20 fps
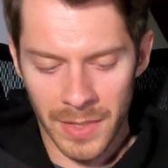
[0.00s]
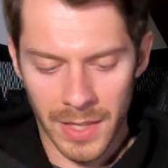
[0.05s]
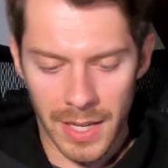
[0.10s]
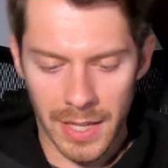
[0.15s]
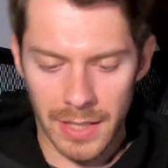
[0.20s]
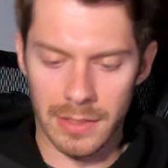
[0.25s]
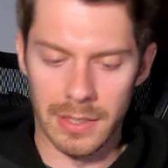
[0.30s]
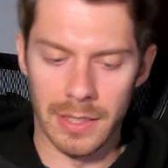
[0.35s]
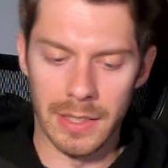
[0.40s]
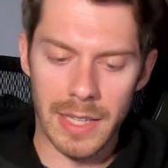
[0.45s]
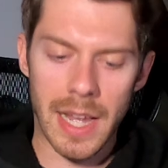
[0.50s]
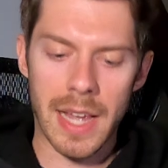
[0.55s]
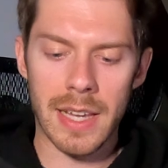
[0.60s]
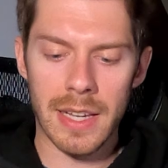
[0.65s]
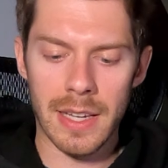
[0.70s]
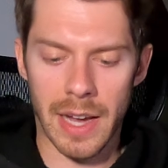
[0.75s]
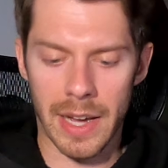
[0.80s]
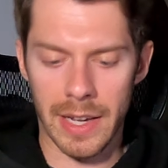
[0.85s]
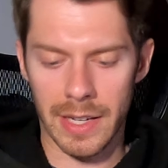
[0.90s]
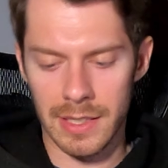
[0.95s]
And
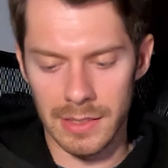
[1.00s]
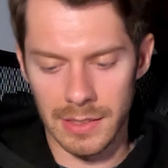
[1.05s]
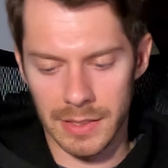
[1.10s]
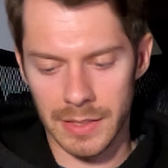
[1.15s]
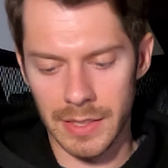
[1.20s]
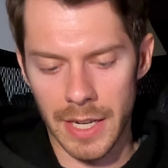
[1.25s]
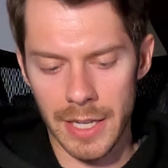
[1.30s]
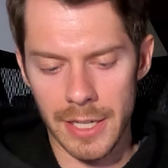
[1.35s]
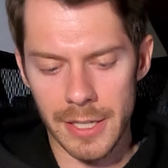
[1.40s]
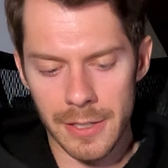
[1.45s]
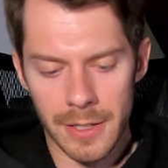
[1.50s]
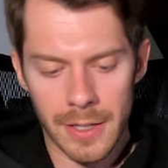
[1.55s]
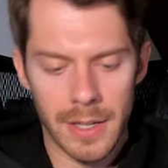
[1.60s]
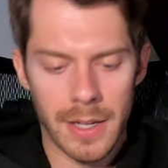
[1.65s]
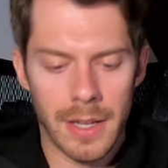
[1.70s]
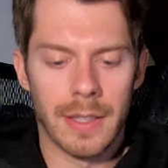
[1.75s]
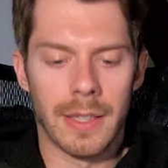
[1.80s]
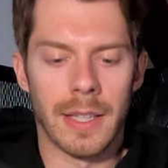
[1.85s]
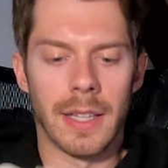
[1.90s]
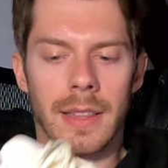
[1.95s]
today, I can say
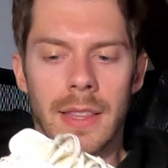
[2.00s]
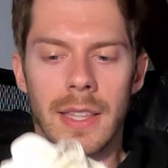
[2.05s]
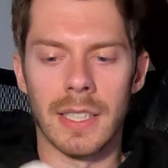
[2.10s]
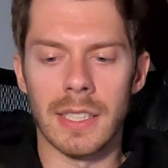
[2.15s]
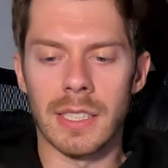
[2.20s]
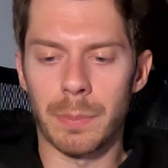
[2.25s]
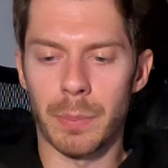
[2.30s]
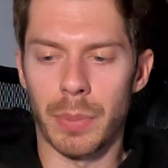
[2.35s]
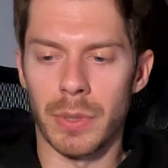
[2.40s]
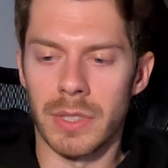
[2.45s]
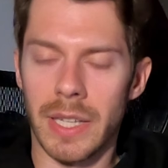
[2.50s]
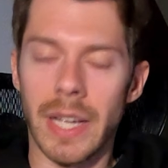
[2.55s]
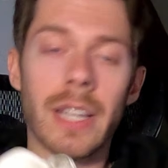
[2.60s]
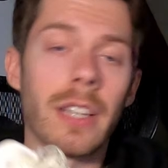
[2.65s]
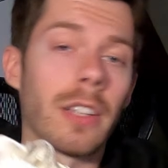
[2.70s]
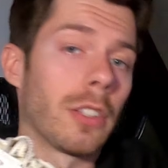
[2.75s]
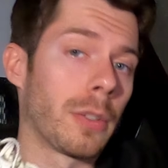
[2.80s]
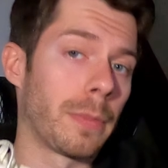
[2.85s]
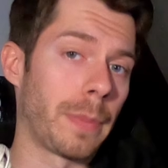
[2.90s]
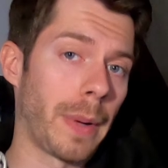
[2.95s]
that this
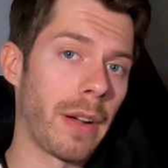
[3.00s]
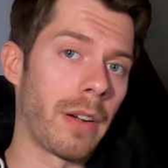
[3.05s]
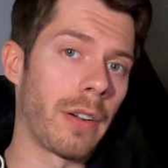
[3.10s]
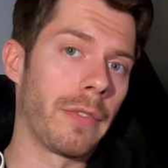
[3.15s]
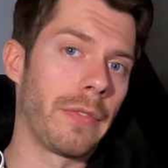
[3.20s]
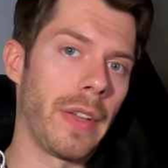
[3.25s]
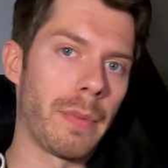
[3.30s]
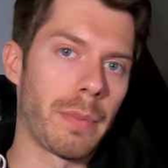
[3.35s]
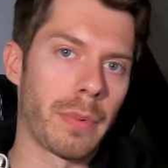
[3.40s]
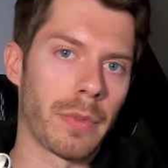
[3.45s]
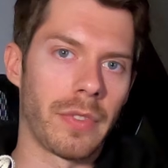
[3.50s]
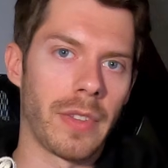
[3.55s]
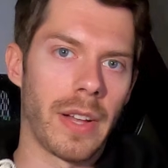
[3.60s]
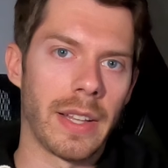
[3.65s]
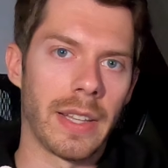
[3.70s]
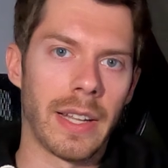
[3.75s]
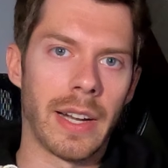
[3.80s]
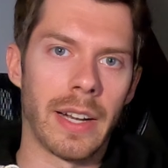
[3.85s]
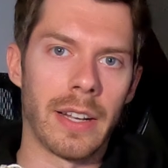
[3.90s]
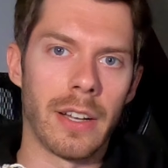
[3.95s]
particular pair of
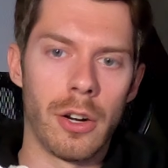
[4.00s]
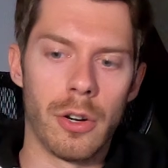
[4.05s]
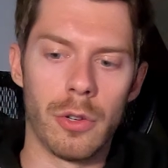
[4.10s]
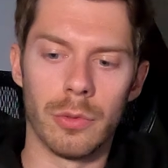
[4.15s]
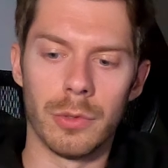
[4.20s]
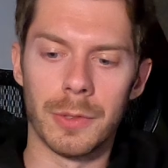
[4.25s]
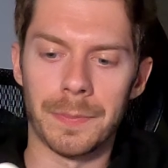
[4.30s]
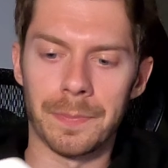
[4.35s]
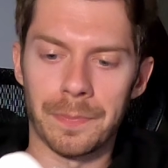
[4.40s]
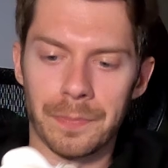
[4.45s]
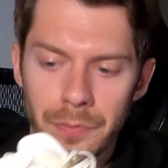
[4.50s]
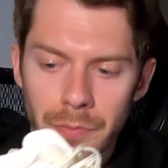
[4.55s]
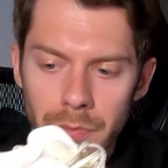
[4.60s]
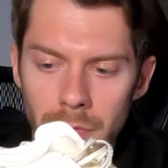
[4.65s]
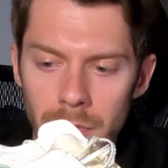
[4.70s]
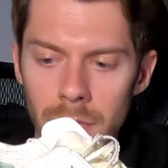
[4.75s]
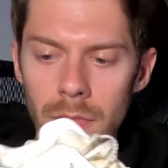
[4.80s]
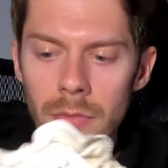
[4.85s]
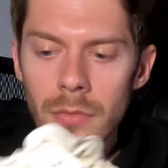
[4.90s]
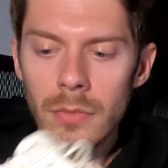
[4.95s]
Vaporfly that I own,
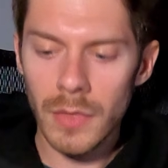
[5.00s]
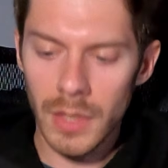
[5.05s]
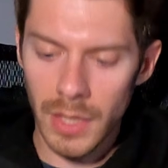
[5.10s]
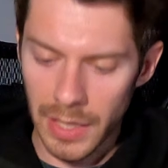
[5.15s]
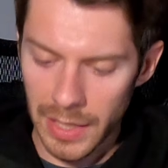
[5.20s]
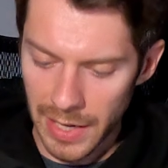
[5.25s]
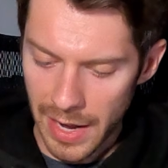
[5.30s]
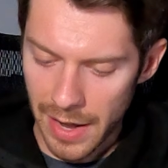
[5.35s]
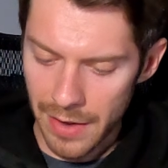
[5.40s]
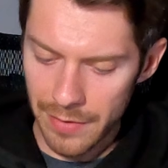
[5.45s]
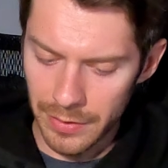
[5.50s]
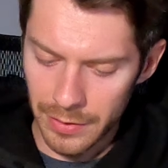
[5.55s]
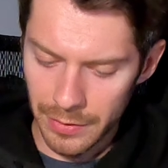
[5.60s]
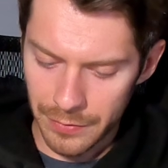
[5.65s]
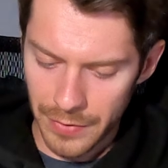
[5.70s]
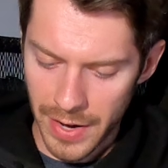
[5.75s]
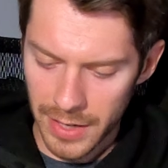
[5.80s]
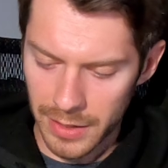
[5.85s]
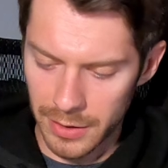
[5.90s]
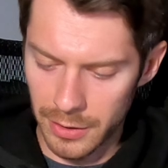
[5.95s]
that I have in
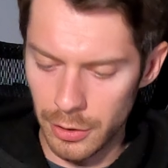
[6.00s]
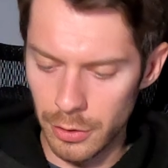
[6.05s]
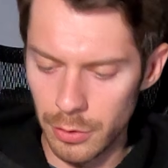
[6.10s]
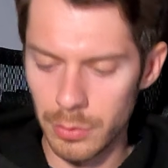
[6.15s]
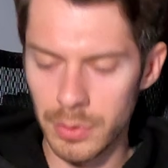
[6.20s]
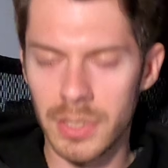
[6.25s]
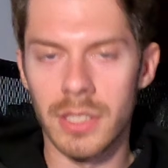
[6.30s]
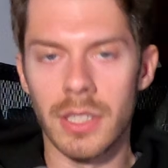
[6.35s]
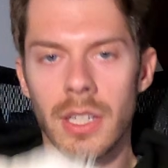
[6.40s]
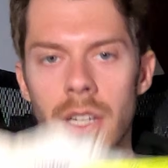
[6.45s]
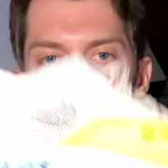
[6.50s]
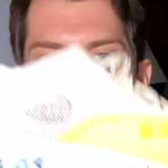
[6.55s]
fact used